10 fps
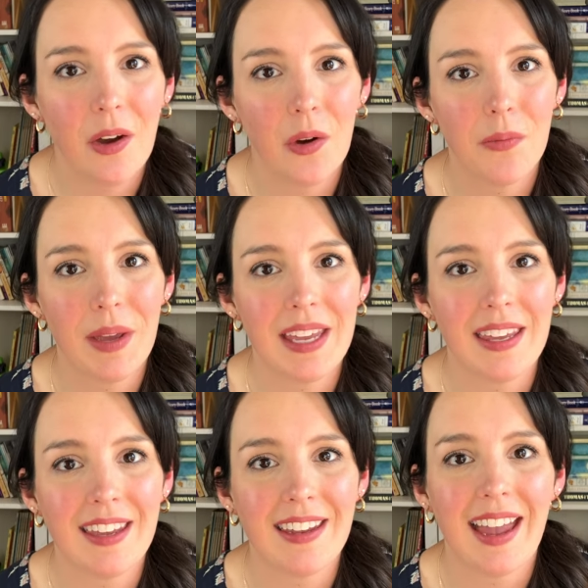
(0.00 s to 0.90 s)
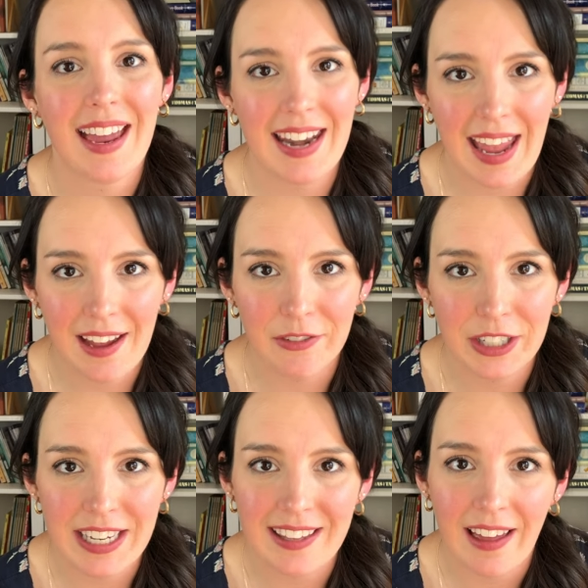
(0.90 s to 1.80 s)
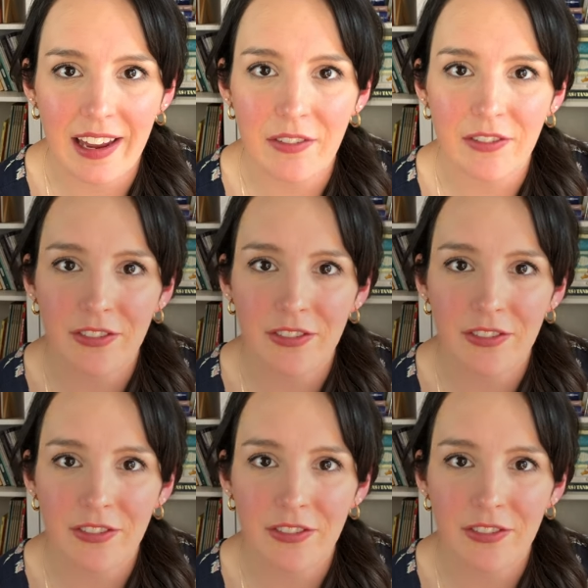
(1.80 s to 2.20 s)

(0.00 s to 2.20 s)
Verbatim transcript: homemaking, and everyday life.